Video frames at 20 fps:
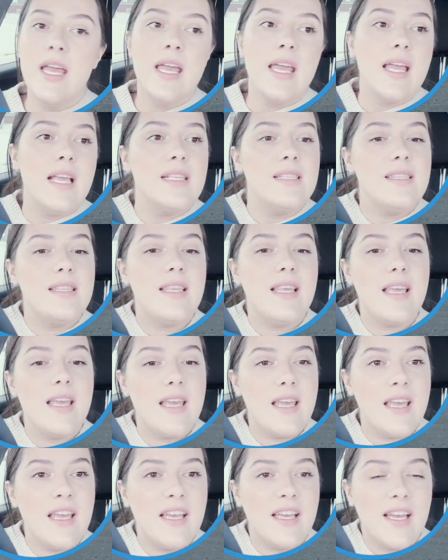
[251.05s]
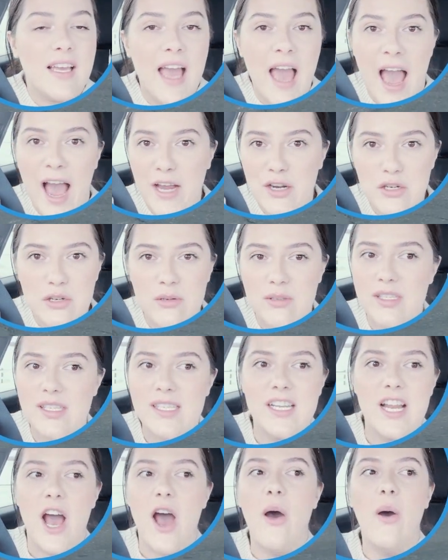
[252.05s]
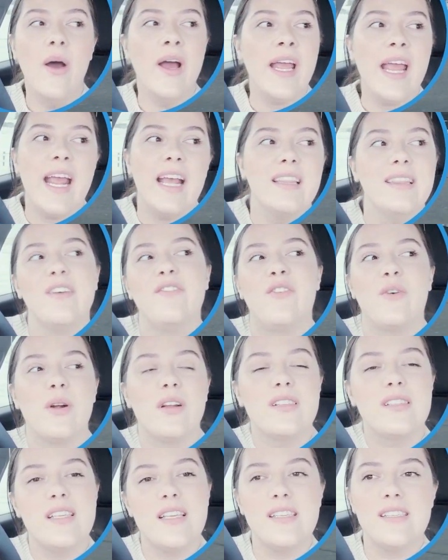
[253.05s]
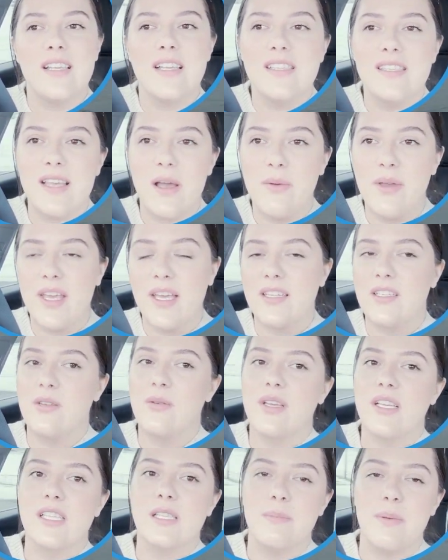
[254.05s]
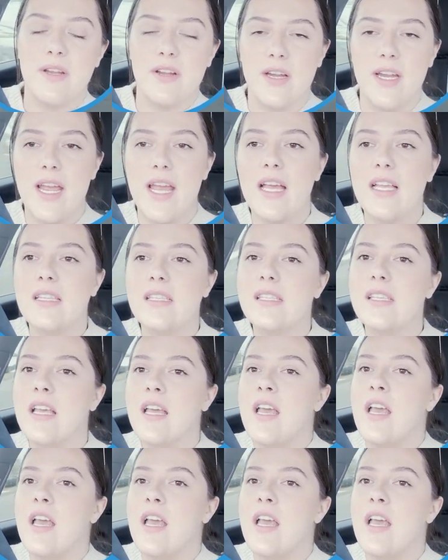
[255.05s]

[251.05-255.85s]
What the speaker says: is the actual snow and the 4 seasons that we get to experience.